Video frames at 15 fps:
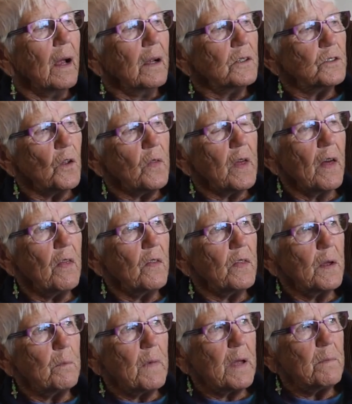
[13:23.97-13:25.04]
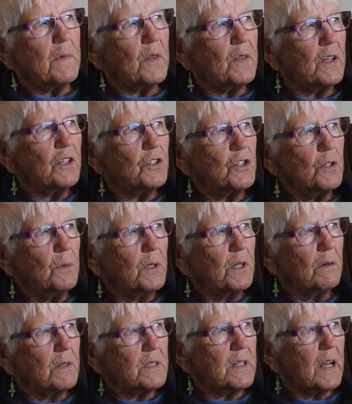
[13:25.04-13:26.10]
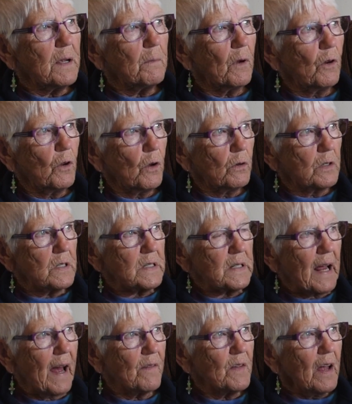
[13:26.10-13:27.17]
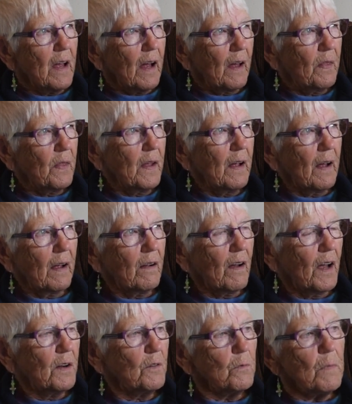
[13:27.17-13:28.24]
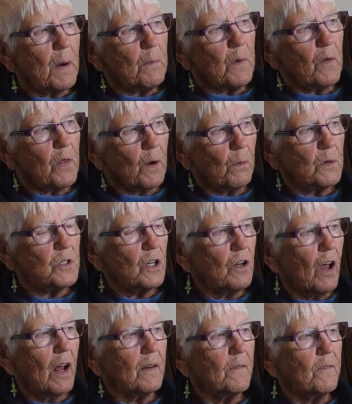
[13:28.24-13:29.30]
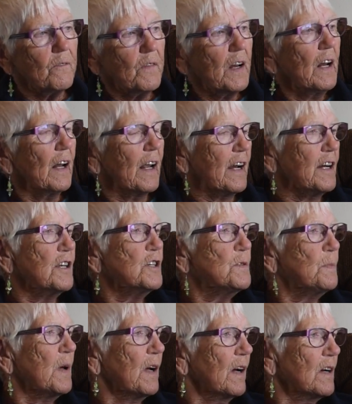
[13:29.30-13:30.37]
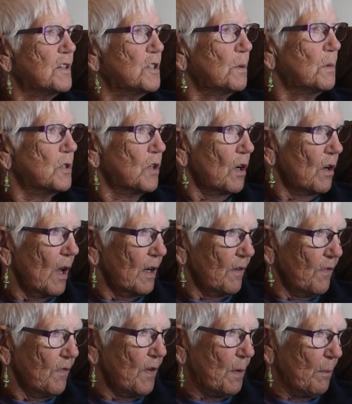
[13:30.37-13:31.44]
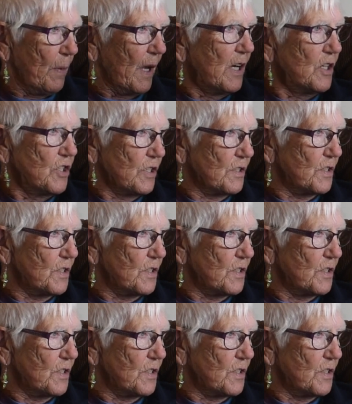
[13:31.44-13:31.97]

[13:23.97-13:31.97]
So the other thing made me think too, when you were saying about local staff, I think I kind of remember there was a lot of thin ladies because there was a lot of thin patients,